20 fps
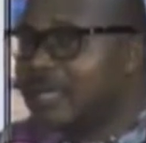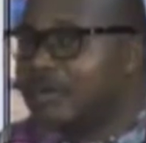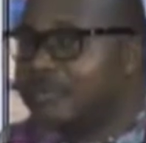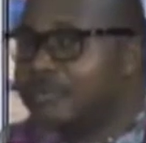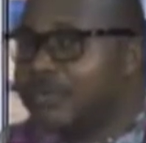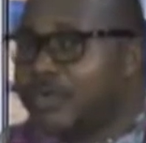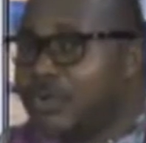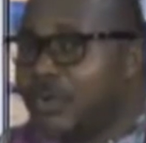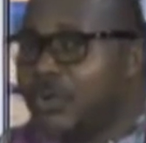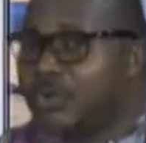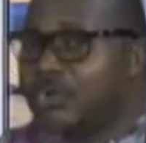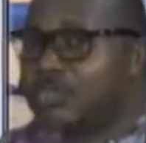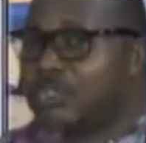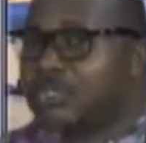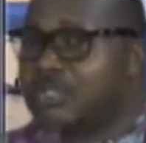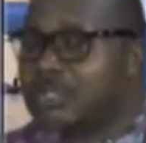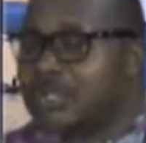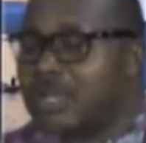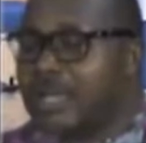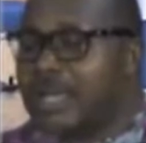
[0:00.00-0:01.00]

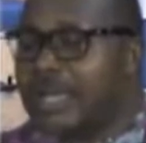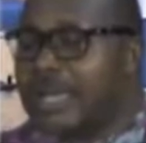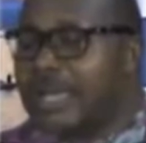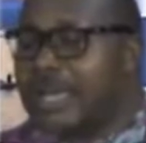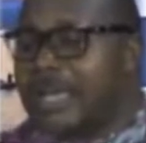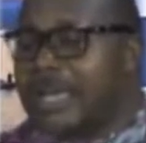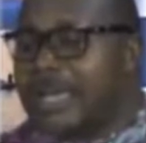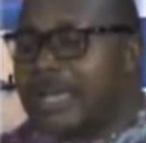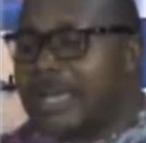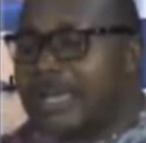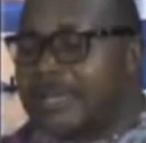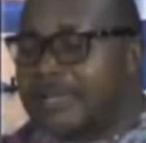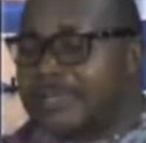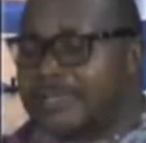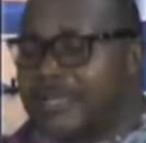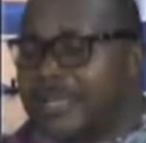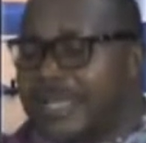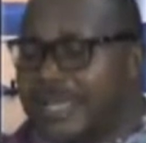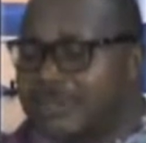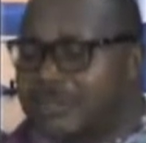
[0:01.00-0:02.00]
because at the
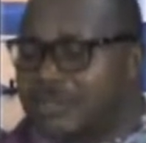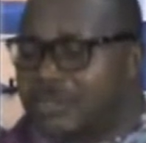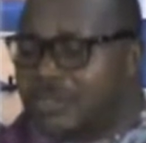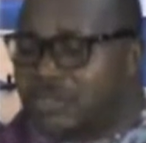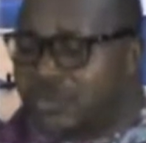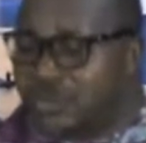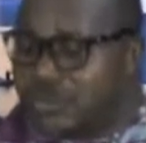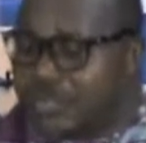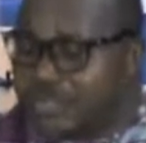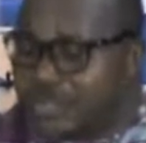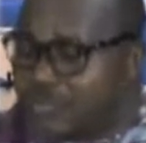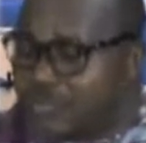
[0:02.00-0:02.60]
time this whole issue